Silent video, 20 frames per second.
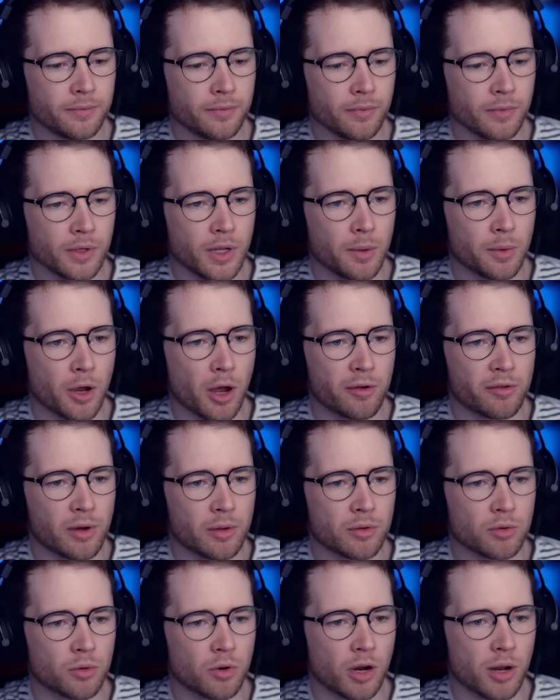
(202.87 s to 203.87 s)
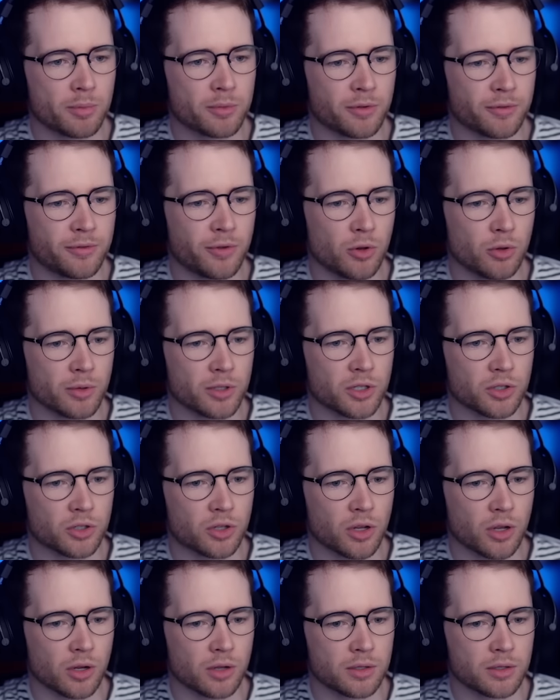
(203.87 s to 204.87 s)
There we go. We've gone up to full, which is
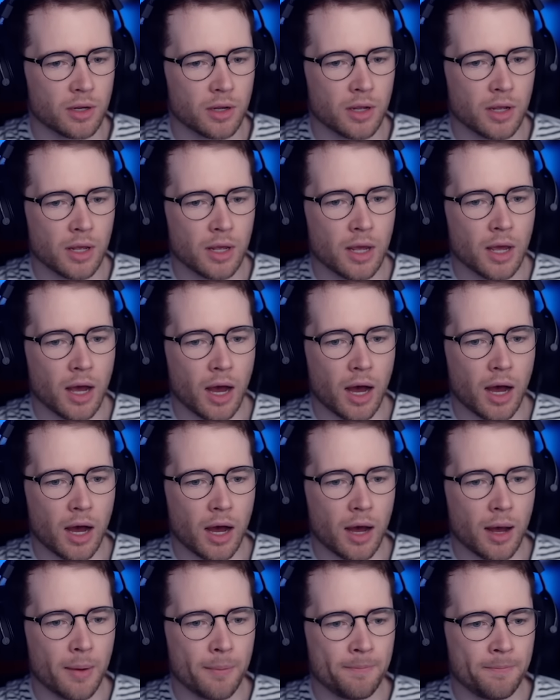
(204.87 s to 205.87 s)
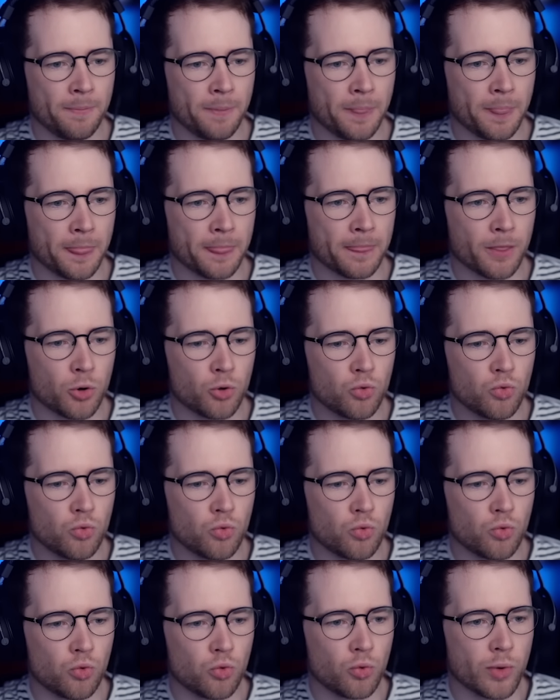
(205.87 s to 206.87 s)
good. Um,
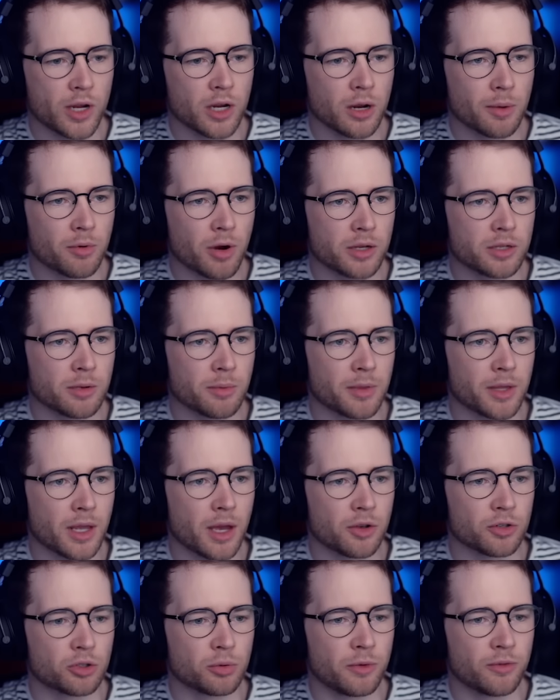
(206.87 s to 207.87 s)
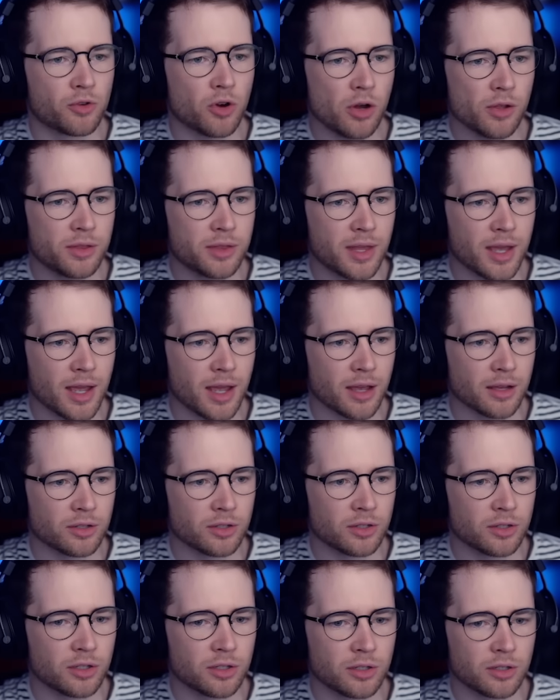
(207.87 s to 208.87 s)
Ooh, we can upgrade something else. So we've got
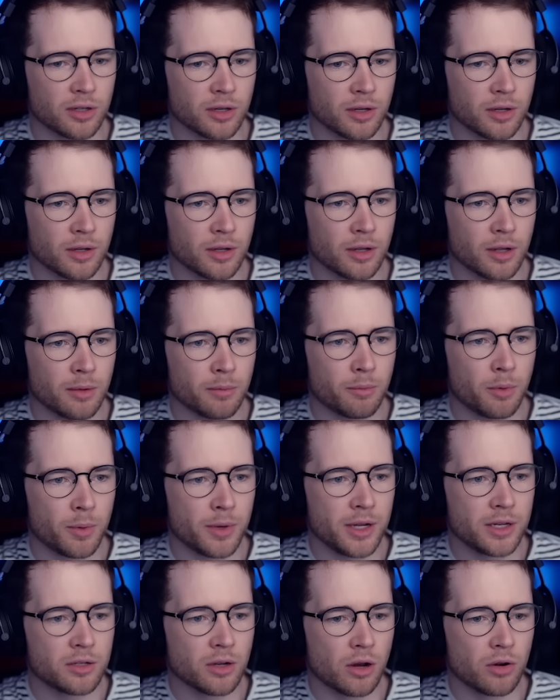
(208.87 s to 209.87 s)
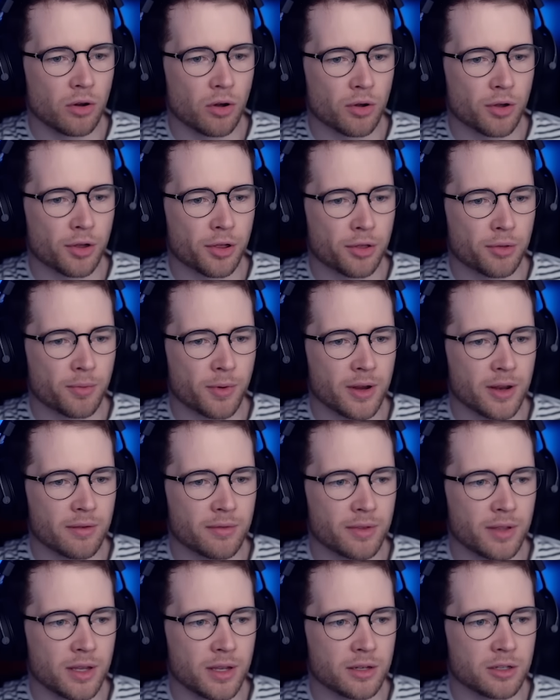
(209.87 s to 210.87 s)
this. But we need to unlock three
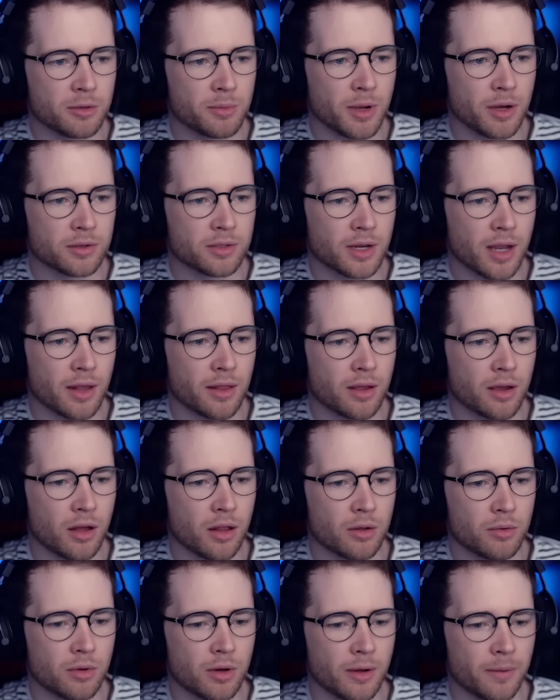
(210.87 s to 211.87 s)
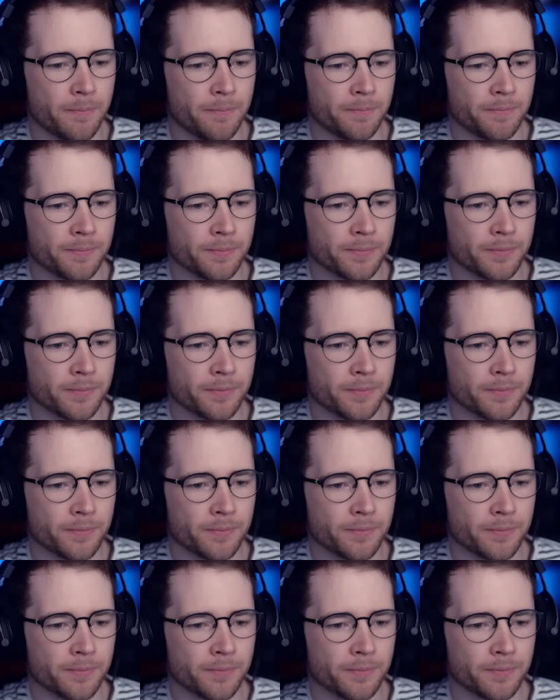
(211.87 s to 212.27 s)
of these to be able to get the other one.